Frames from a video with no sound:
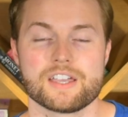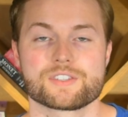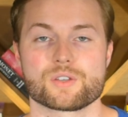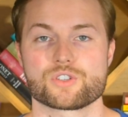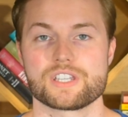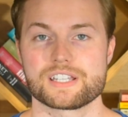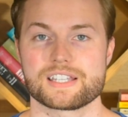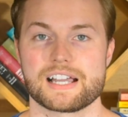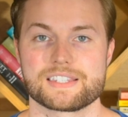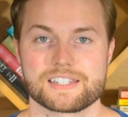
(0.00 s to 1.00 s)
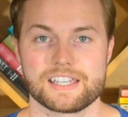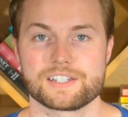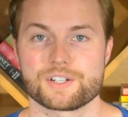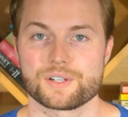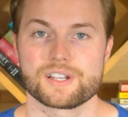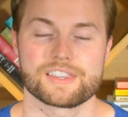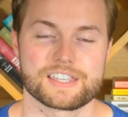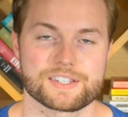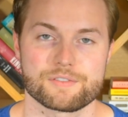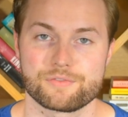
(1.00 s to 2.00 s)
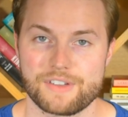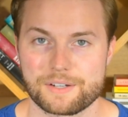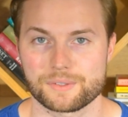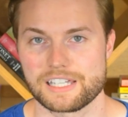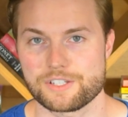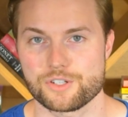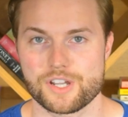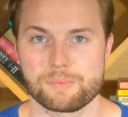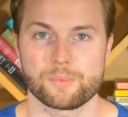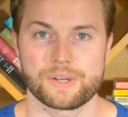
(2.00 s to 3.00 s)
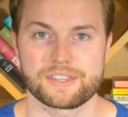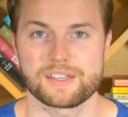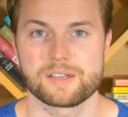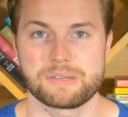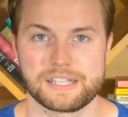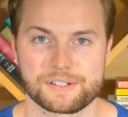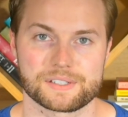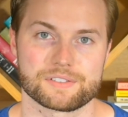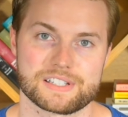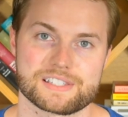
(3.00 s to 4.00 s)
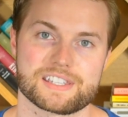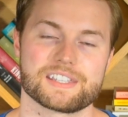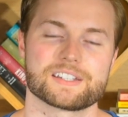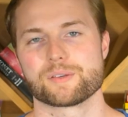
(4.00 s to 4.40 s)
So she decides to enter this fake relationship with Peter Kavinsky.